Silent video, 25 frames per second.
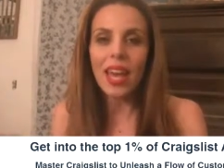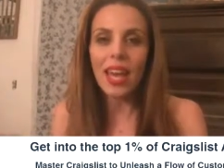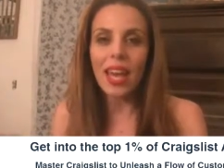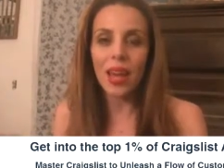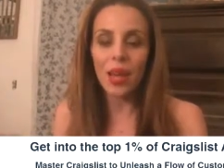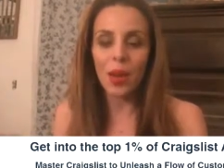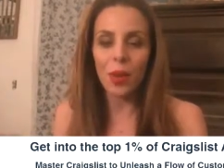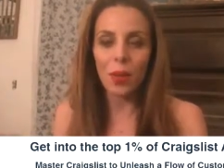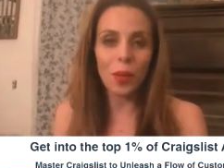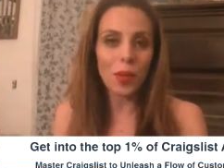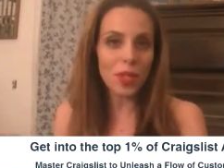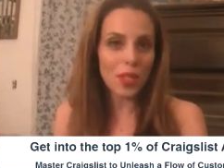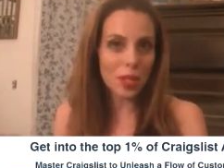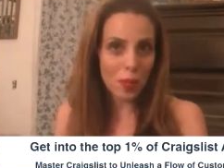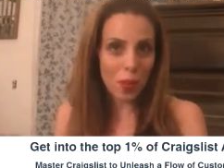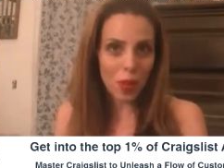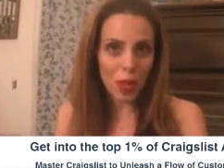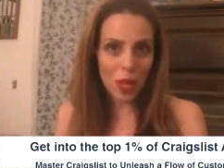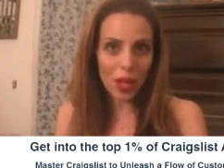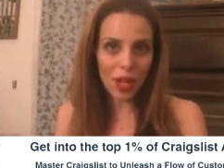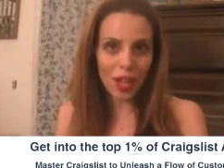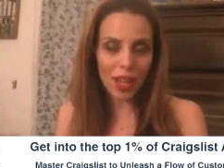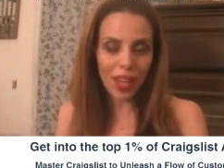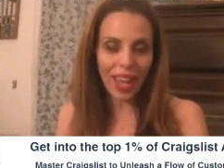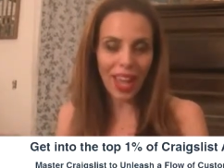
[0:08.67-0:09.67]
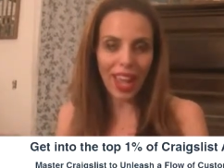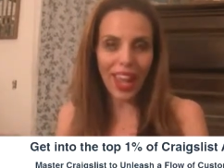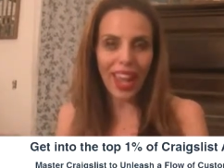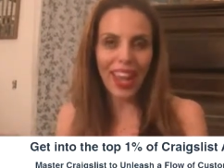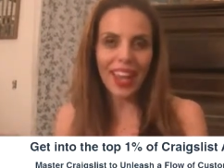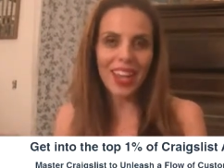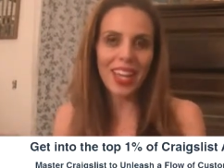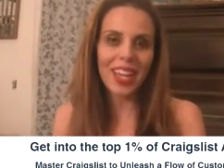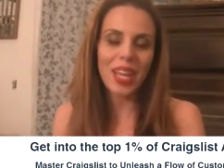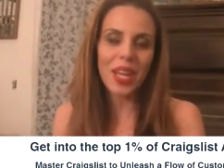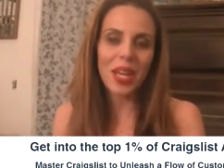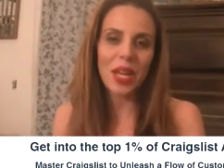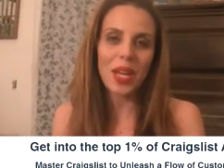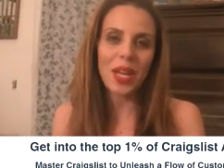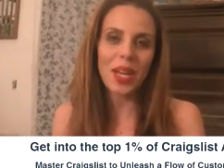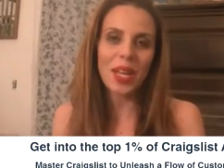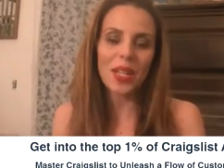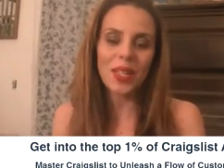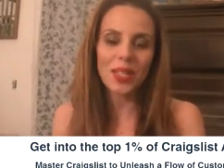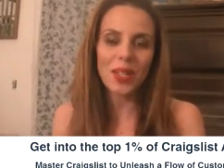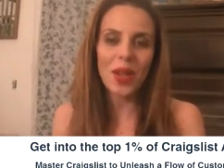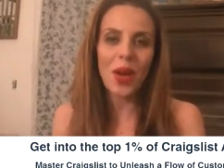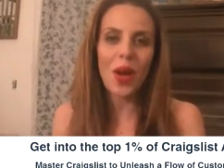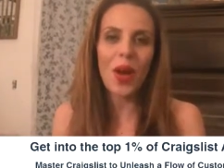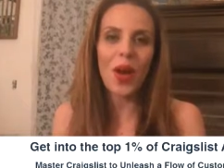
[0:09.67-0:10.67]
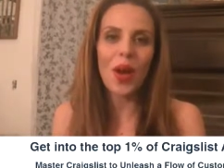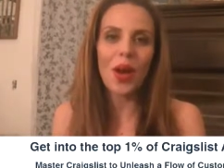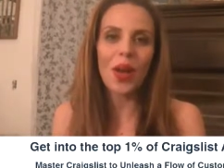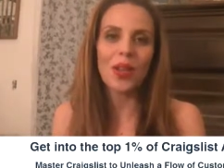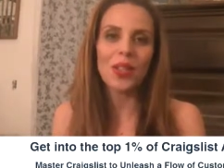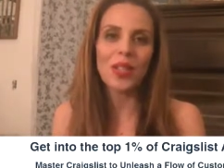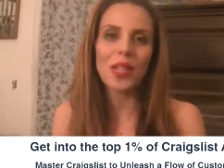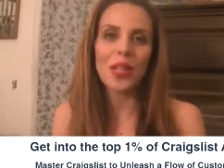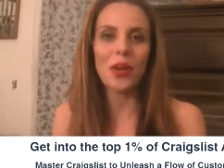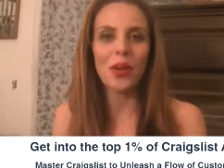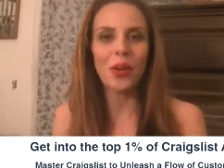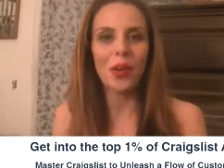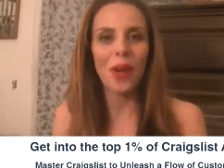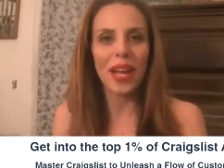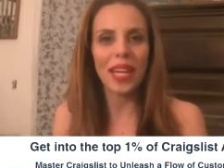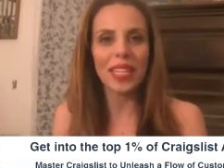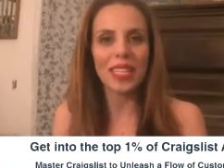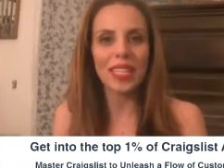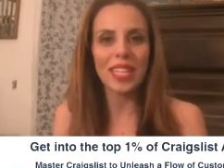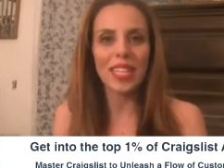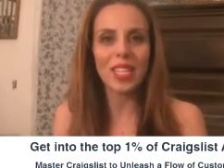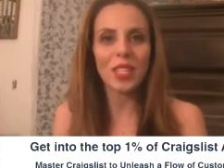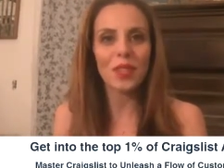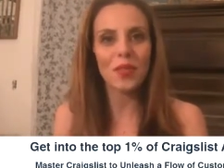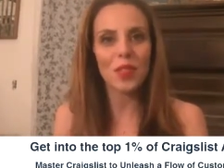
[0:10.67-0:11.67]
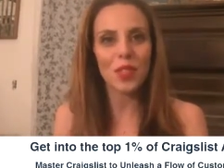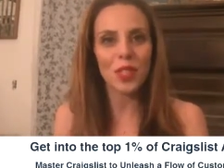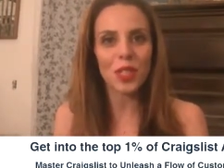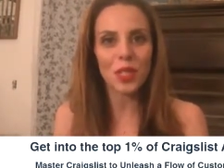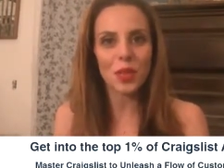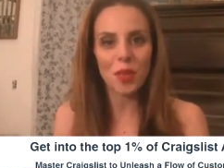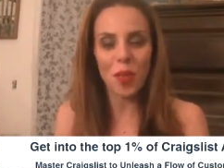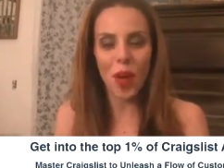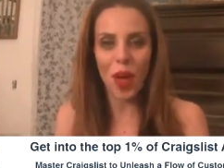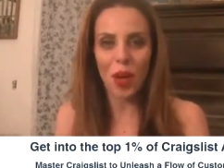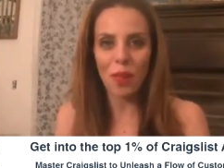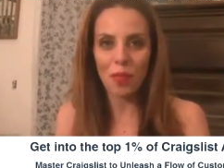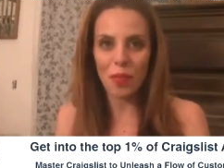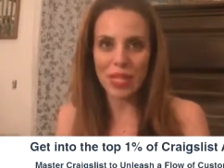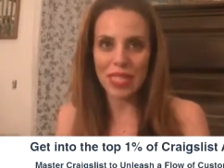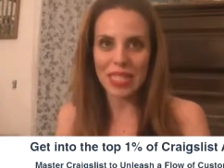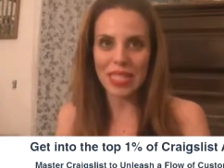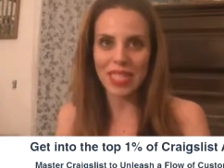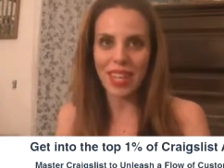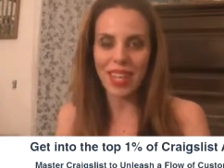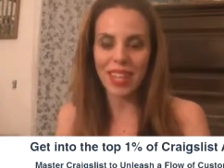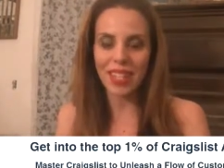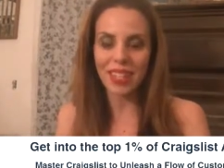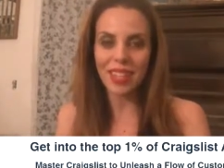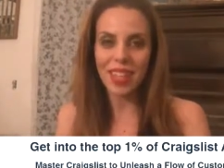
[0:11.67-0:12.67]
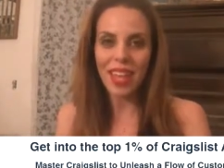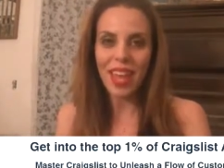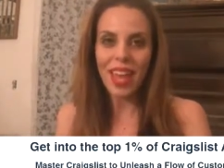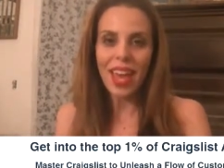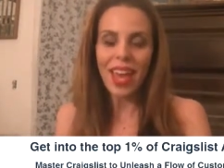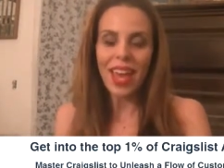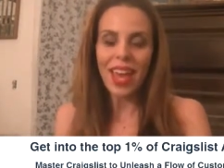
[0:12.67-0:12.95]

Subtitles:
It was a book and it is called Craigslist for Small Business.